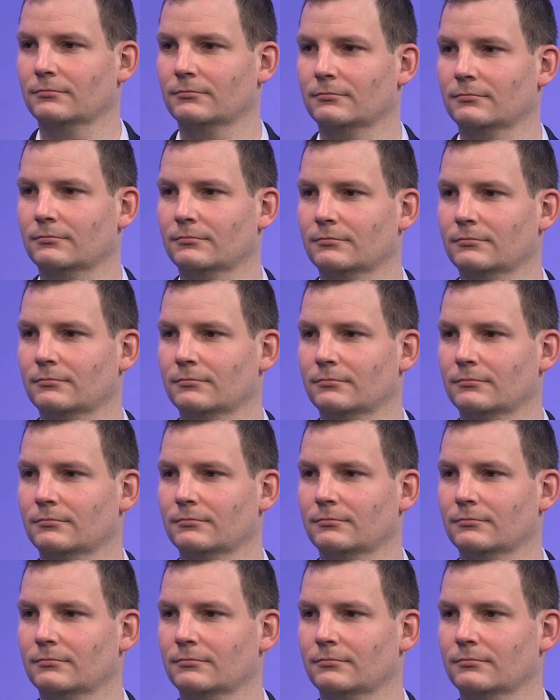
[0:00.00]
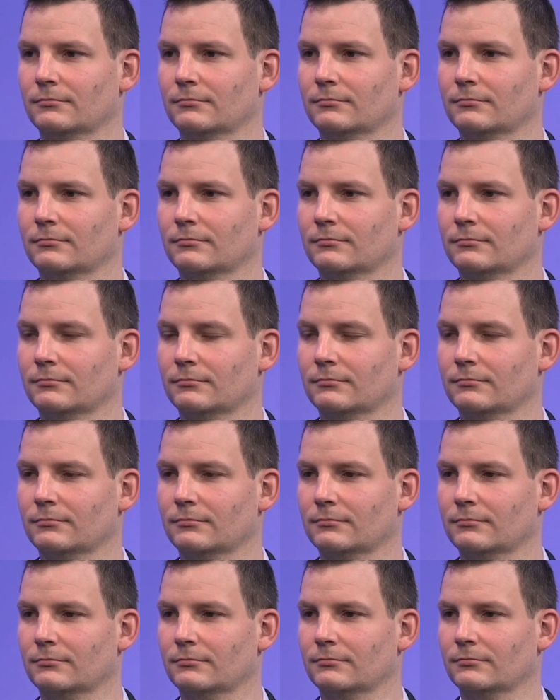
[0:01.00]
And these terms wouldn't have been
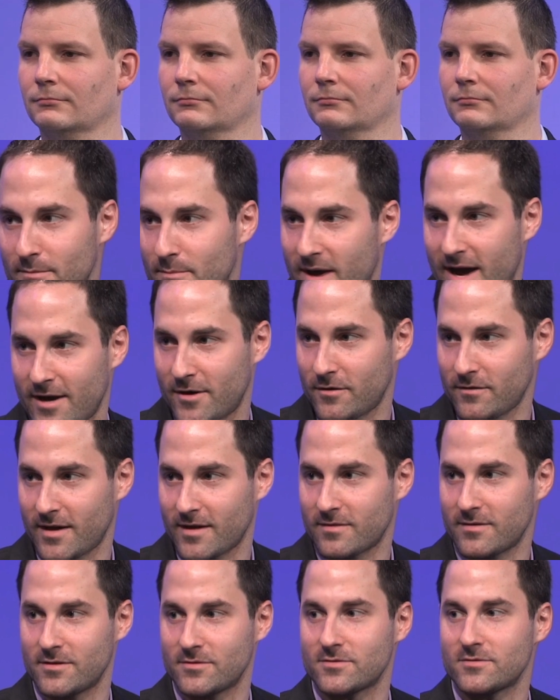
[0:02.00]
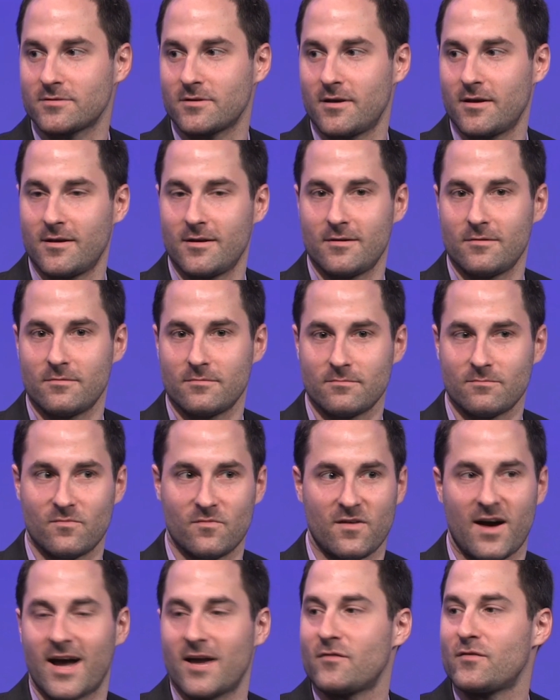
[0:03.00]
passed around in a panel like this
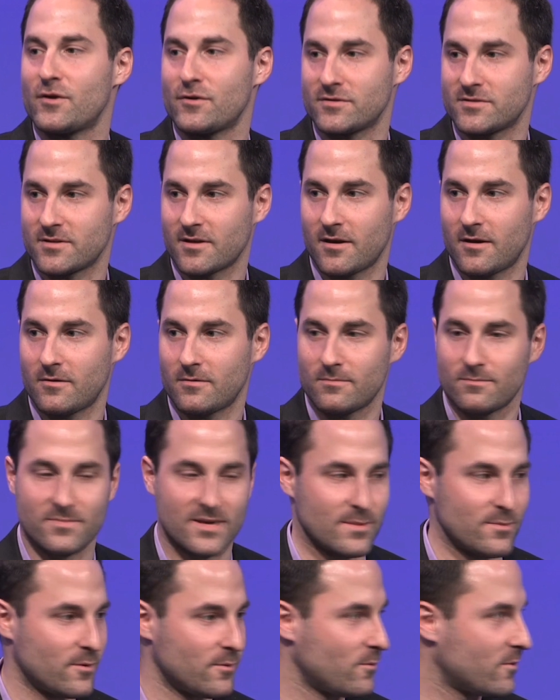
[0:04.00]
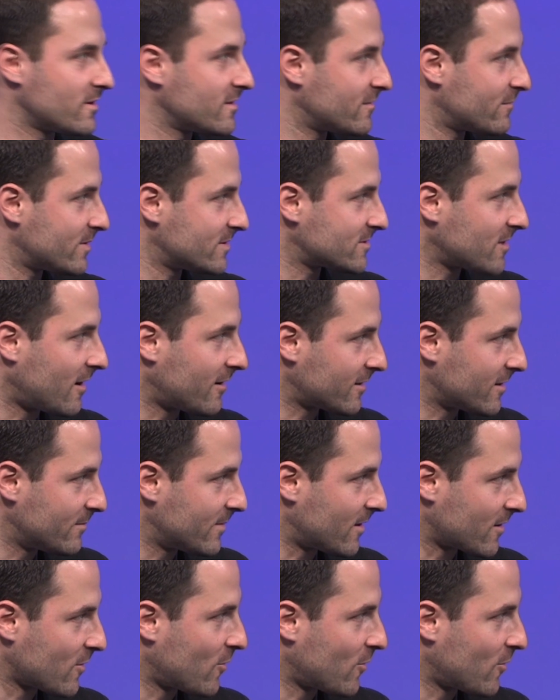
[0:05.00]
5 years ago. People wouldn't have been talking about